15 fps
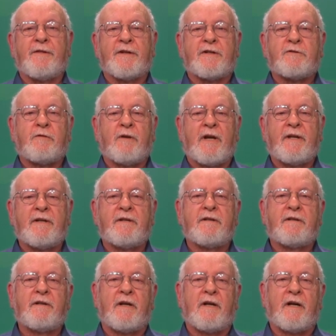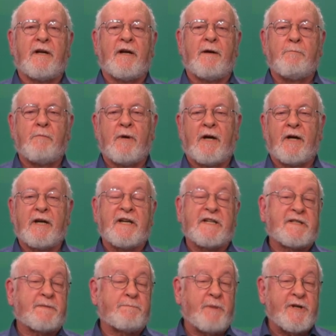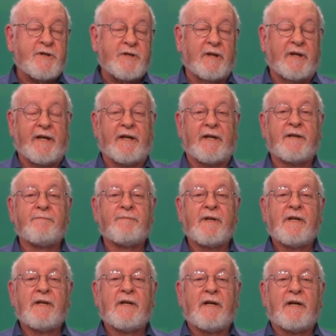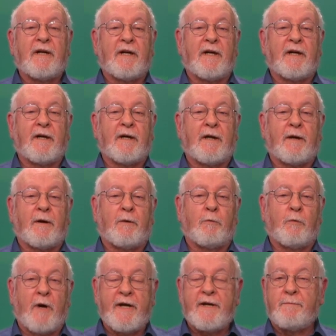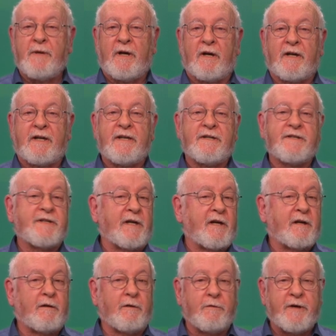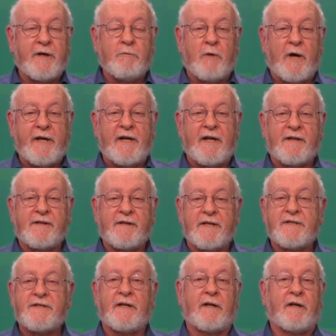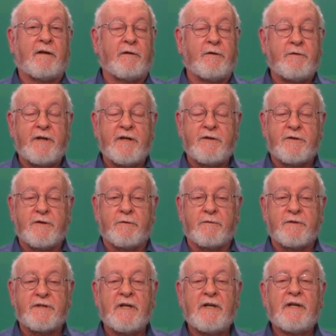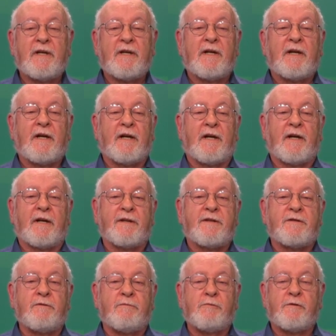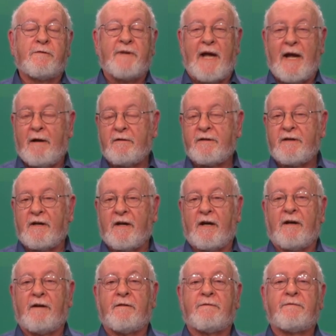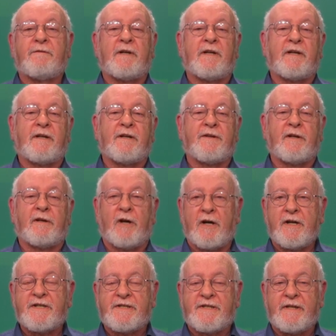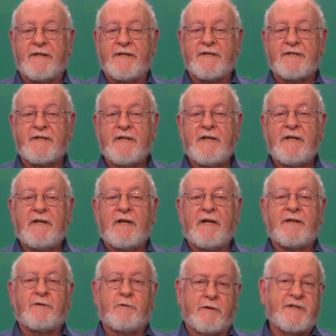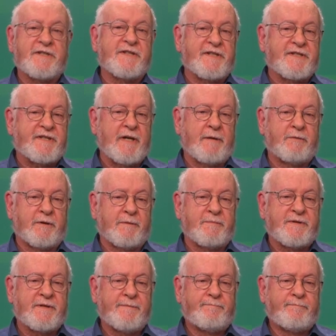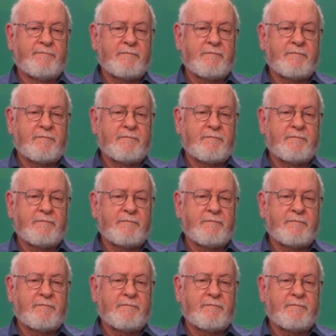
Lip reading: the trend among especially white Americans, including white ethnics, including Jews, to move out of the large cities towards the suburbs.